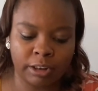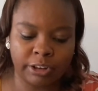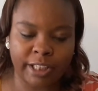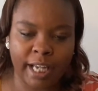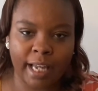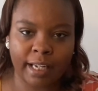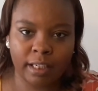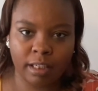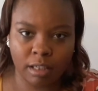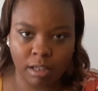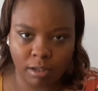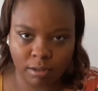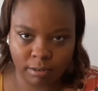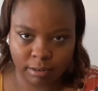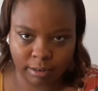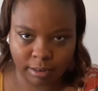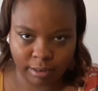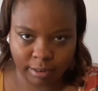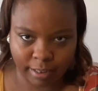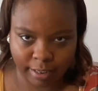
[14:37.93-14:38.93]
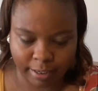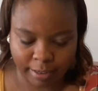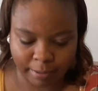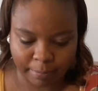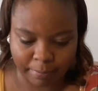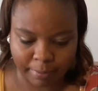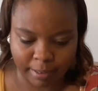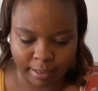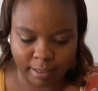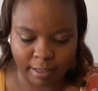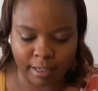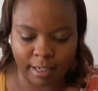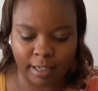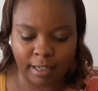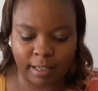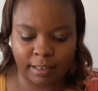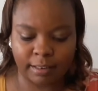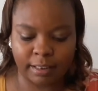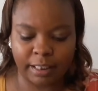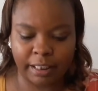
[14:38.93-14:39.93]
Jackie goes to therapy,
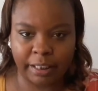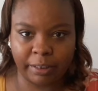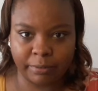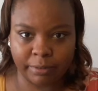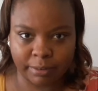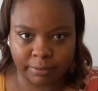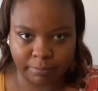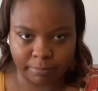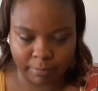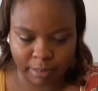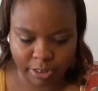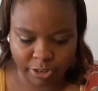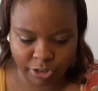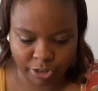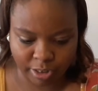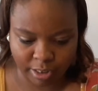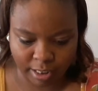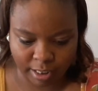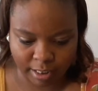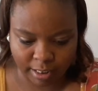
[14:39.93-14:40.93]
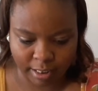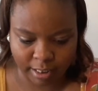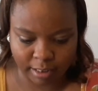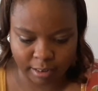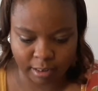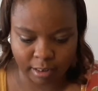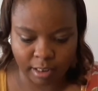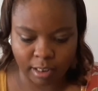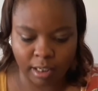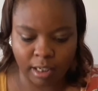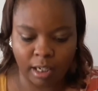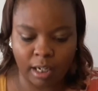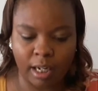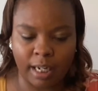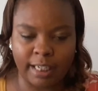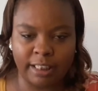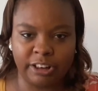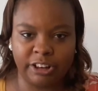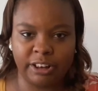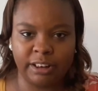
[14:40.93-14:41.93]
and I think it was much needed
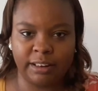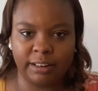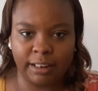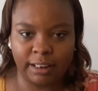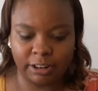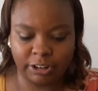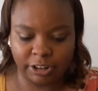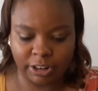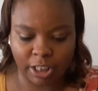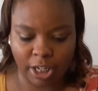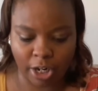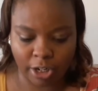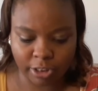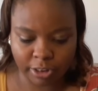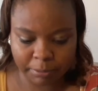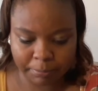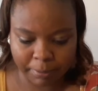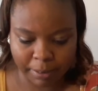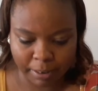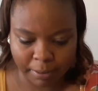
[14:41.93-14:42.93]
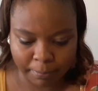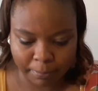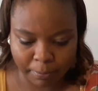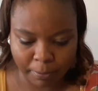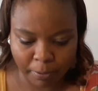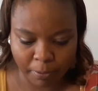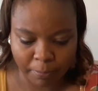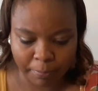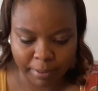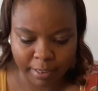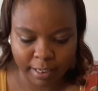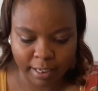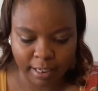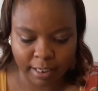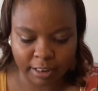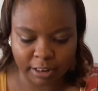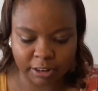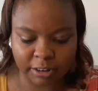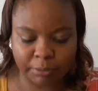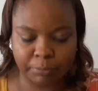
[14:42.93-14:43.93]
and she says she hurts people
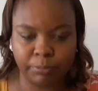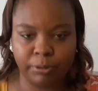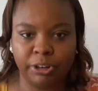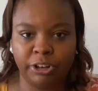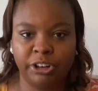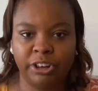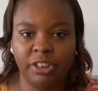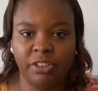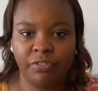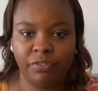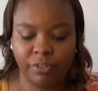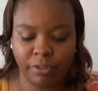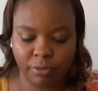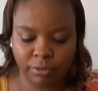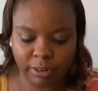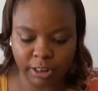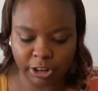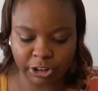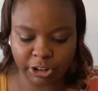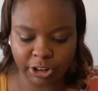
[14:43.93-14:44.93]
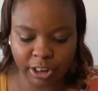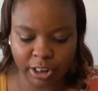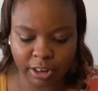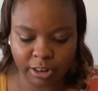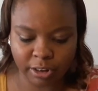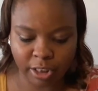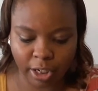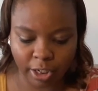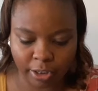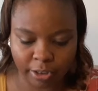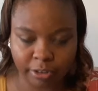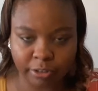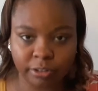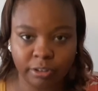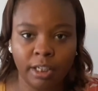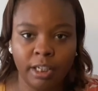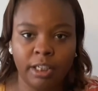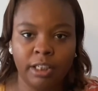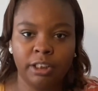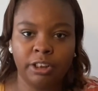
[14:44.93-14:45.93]
because when she feels that she's
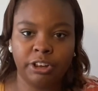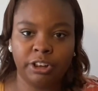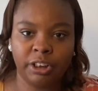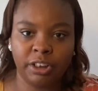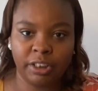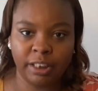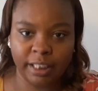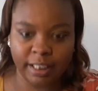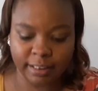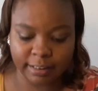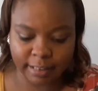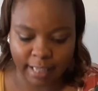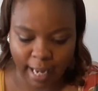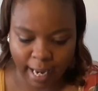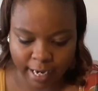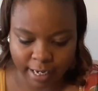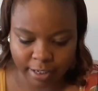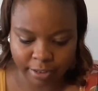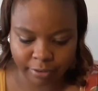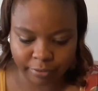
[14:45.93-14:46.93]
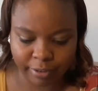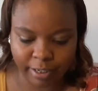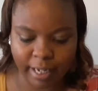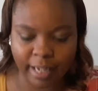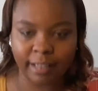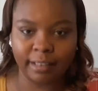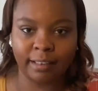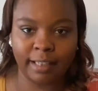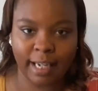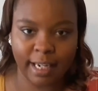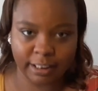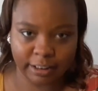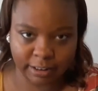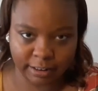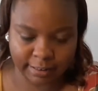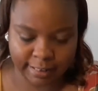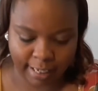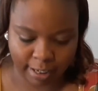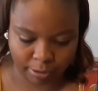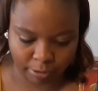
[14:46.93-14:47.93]
hurt, she gets angry and
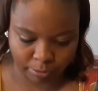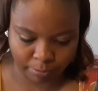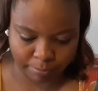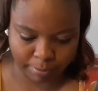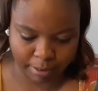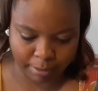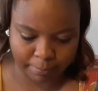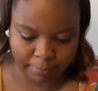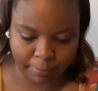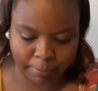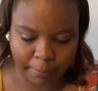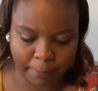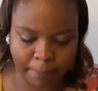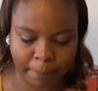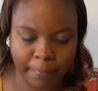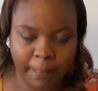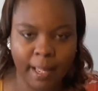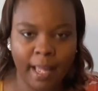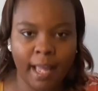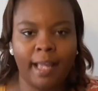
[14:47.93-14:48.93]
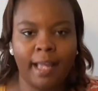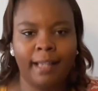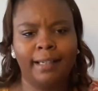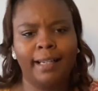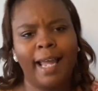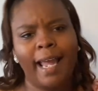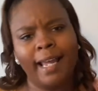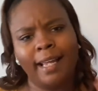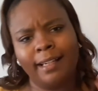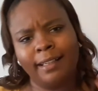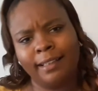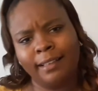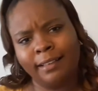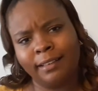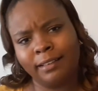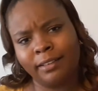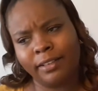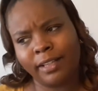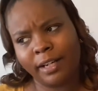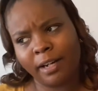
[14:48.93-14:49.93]
lashes out on people. Now,
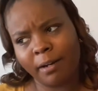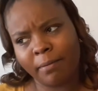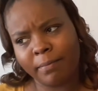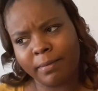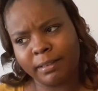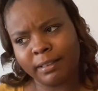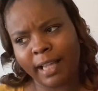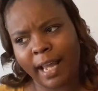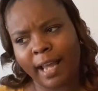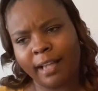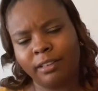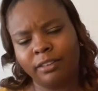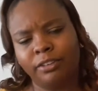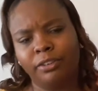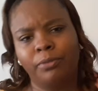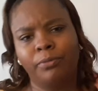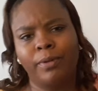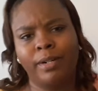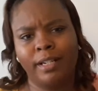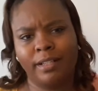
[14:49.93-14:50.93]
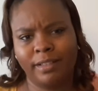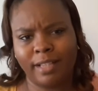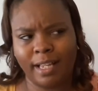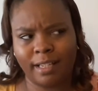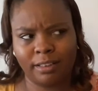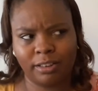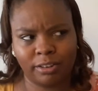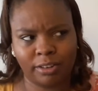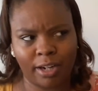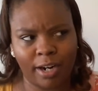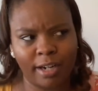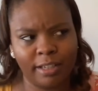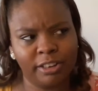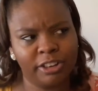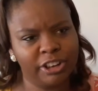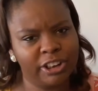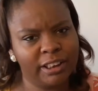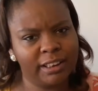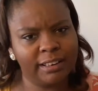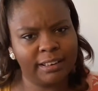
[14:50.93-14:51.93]
then the therapist asked her when did that start,
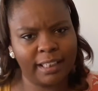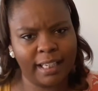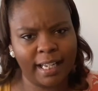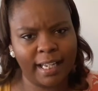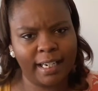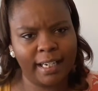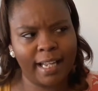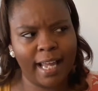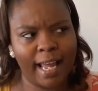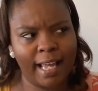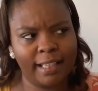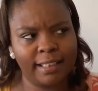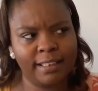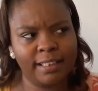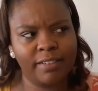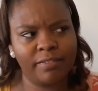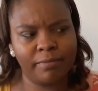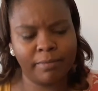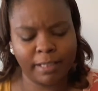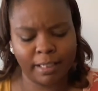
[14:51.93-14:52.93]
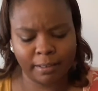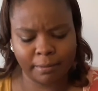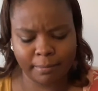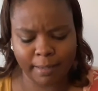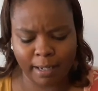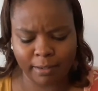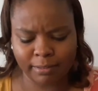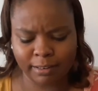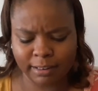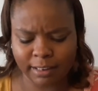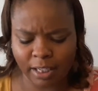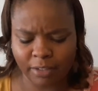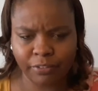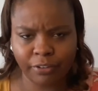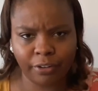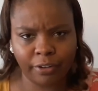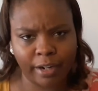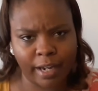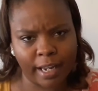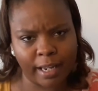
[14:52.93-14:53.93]
and she said it had to have been about
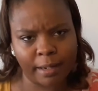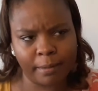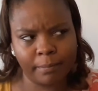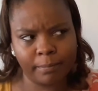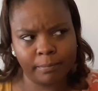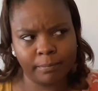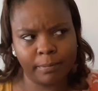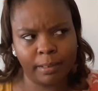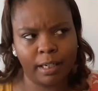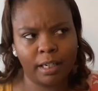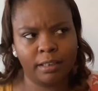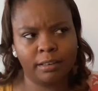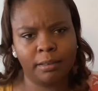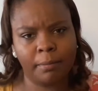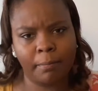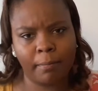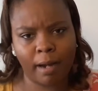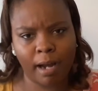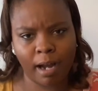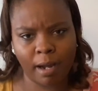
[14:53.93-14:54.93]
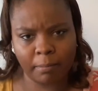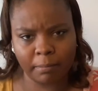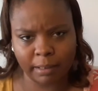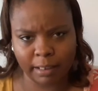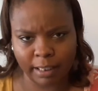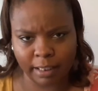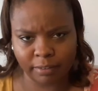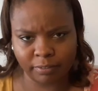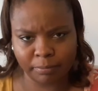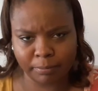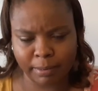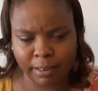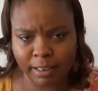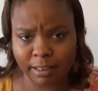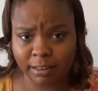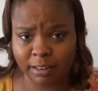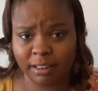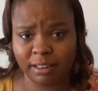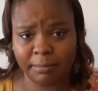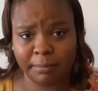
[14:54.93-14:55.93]
seven or eight because her mom left
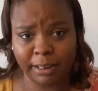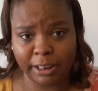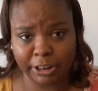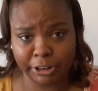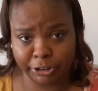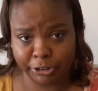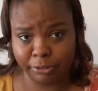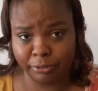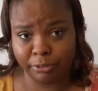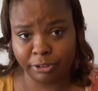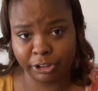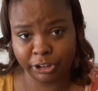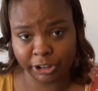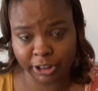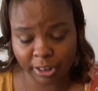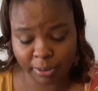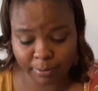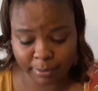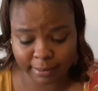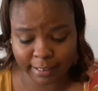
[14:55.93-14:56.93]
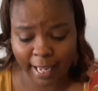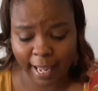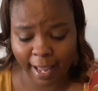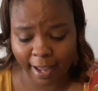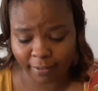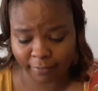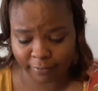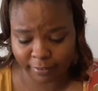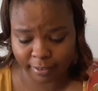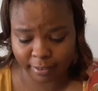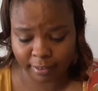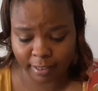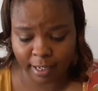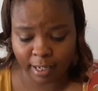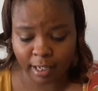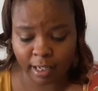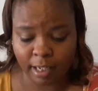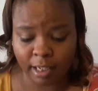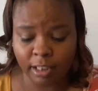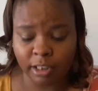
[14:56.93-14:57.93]
because of some issues she was having.
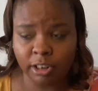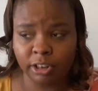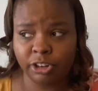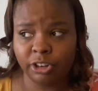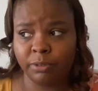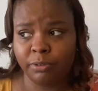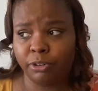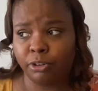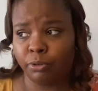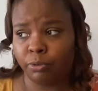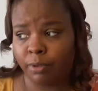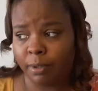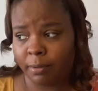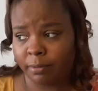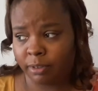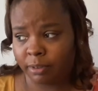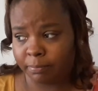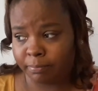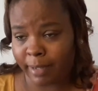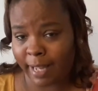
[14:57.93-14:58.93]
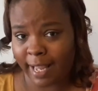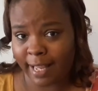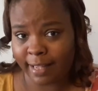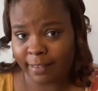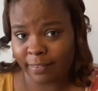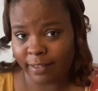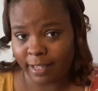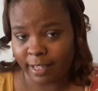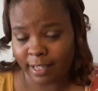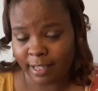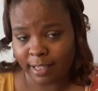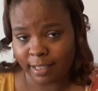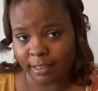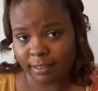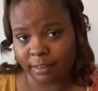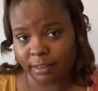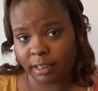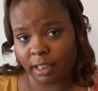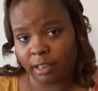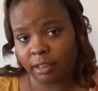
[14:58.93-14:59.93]
She was doing bad
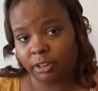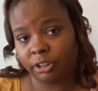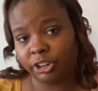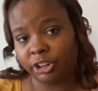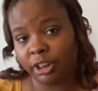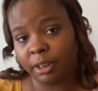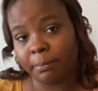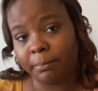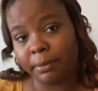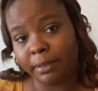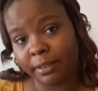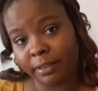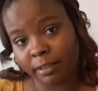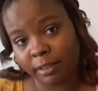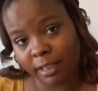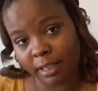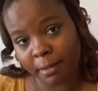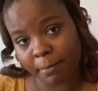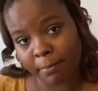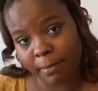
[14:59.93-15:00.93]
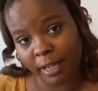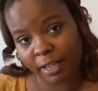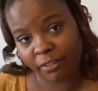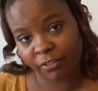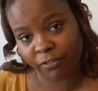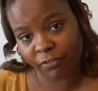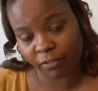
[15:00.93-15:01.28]
things. She put them in